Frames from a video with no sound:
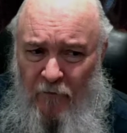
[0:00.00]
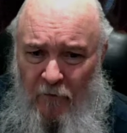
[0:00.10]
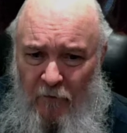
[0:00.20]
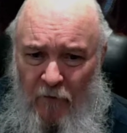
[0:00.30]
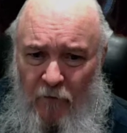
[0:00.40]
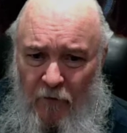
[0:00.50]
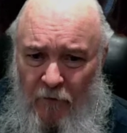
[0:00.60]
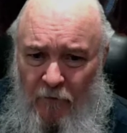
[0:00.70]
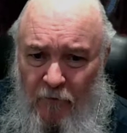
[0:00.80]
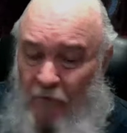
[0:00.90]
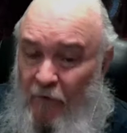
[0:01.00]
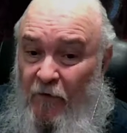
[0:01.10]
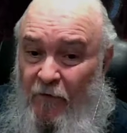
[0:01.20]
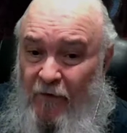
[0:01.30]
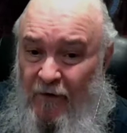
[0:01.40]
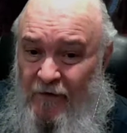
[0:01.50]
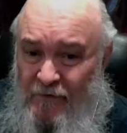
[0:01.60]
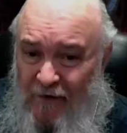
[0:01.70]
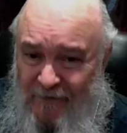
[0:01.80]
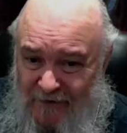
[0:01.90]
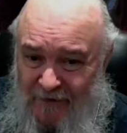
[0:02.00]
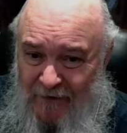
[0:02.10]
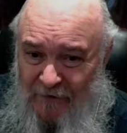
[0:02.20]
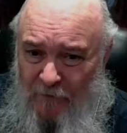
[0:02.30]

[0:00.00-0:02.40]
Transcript: remembered for the good things I did,